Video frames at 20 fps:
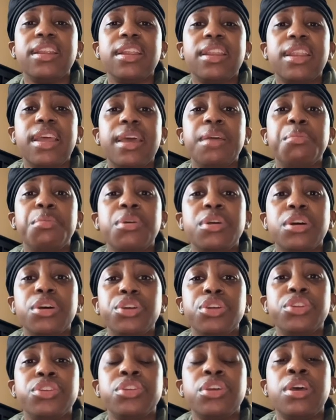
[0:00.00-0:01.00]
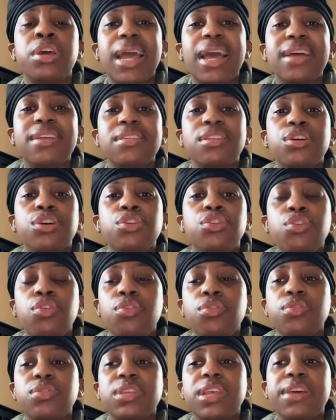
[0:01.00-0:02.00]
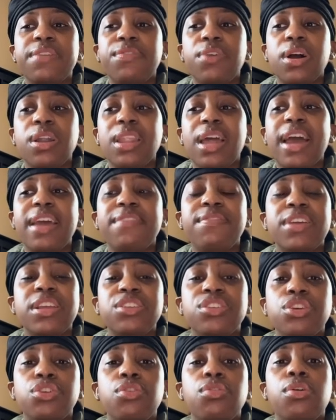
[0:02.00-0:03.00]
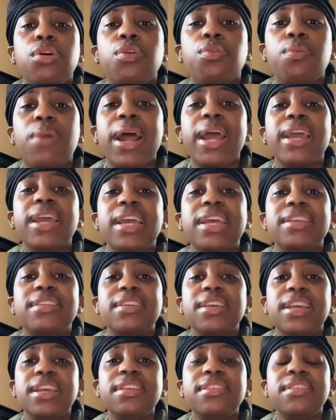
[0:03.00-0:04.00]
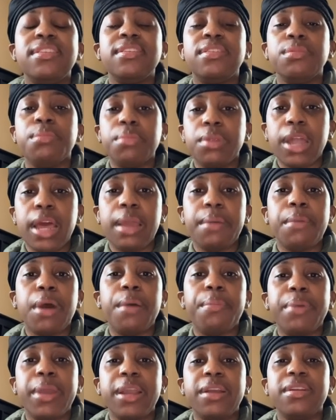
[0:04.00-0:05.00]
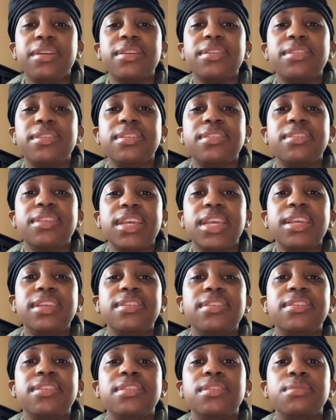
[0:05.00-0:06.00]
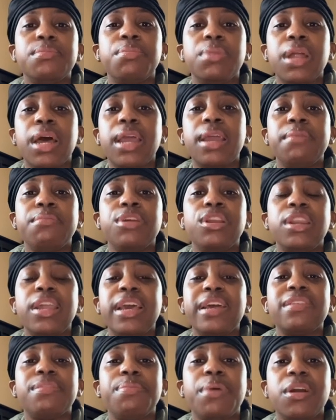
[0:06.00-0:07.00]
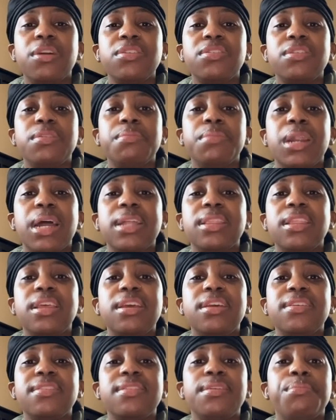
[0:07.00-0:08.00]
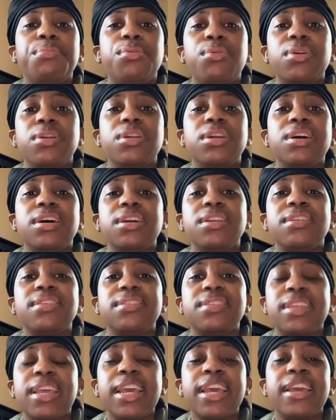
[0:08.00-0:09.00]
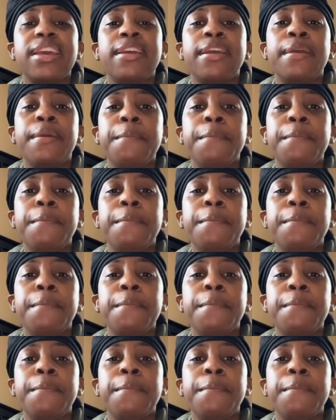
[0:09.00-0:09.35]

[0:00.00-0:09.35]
the day, because as adults, if our life isn't going right, it's easy to blame our parents. It's easy to blame the next person. But I think it's important to understand